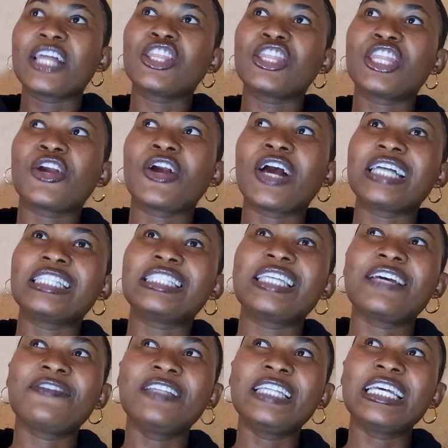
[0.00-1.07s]
there are
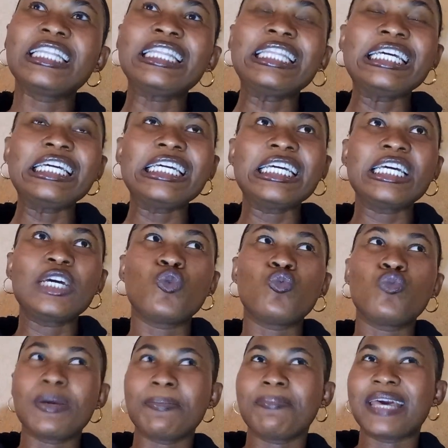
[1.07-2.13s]
definitely
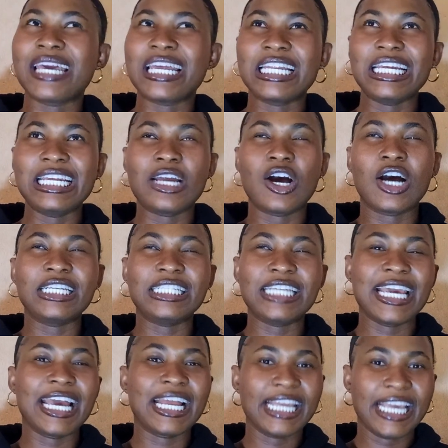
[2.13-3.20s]
women in our
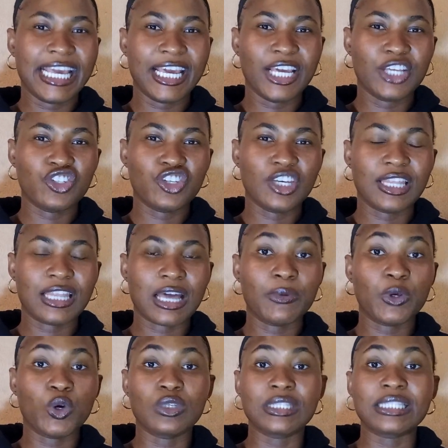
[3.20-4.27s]
day and age that
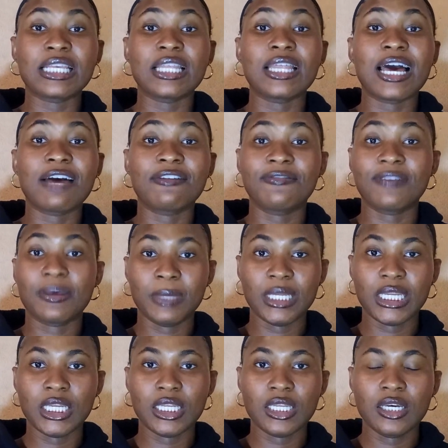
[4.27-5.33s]
we consider
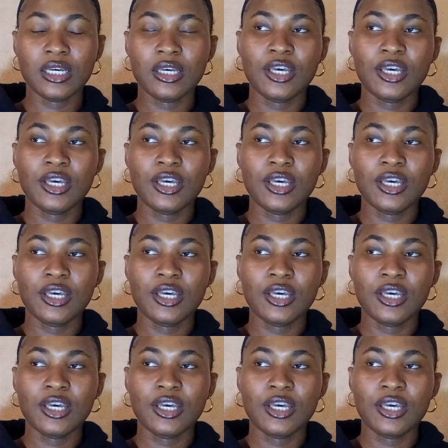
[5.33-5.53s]
feminine.